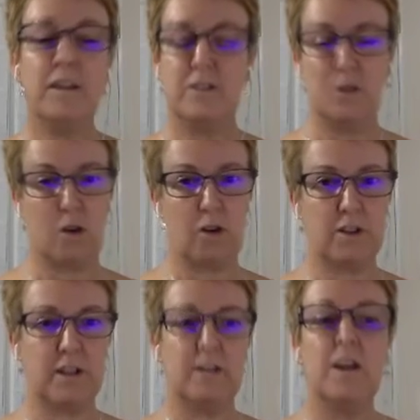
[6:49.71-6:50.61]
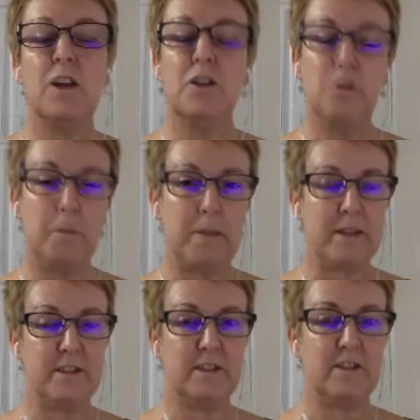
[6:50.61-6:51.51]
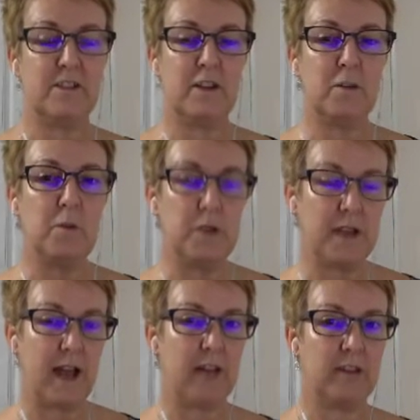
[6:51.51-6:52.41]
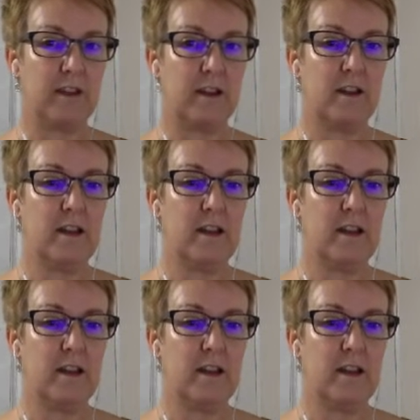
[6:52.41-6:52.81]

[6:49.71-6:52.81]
Your content, your message that you're putting out there.